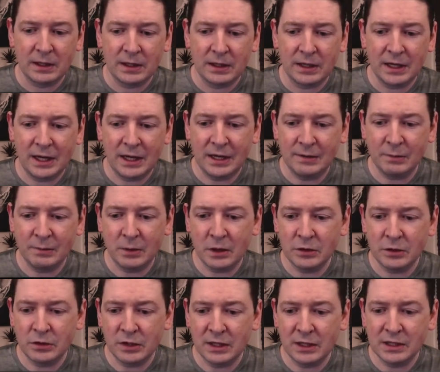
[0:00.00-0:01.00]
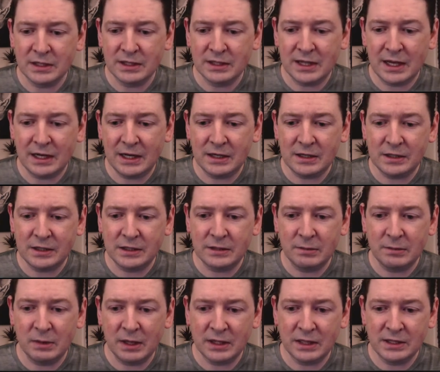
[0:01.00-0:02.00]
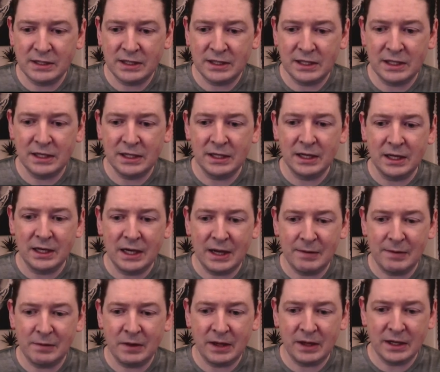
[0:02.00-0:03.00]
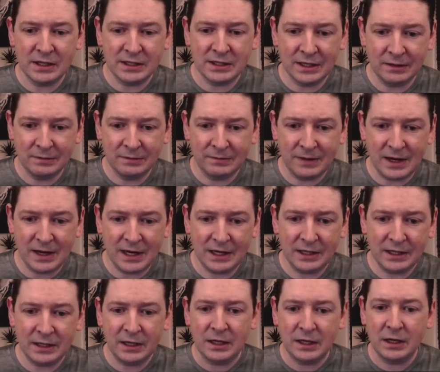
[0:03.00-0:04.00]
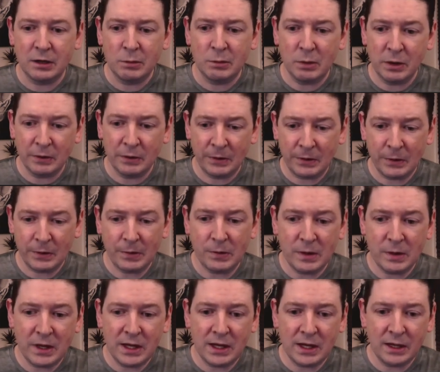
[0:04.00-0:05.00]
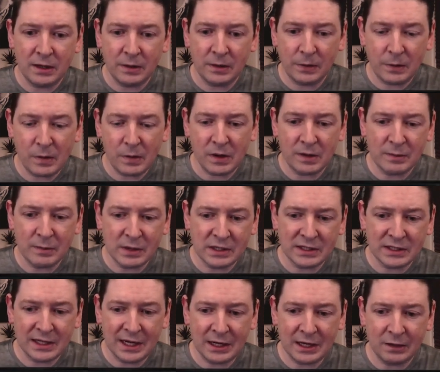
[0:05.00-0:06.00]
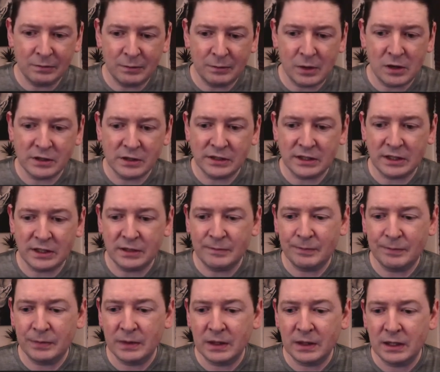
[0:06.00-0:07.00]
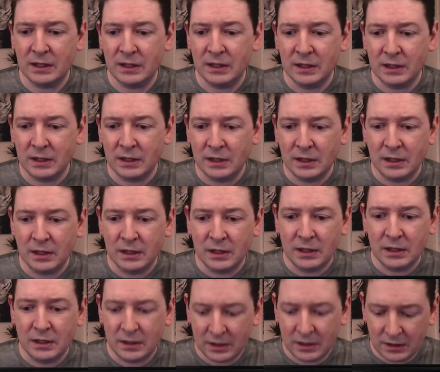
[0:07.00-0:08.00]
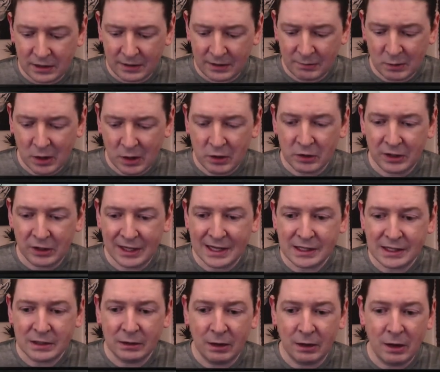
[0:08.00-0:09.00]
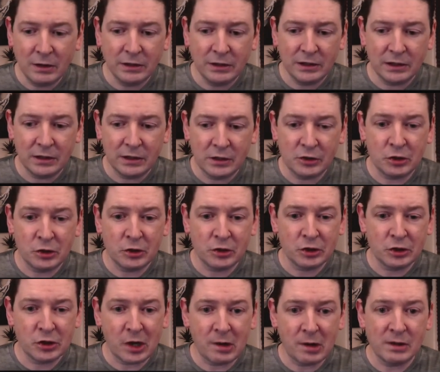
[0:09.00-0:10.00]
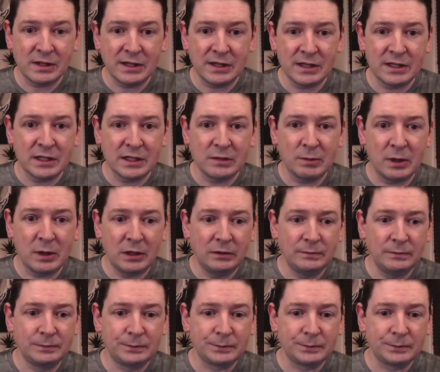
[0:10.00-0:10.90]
And if we go to git status, we can see everything is now fine. We're three commits ahead of master. If we go git log, it should show us this as well.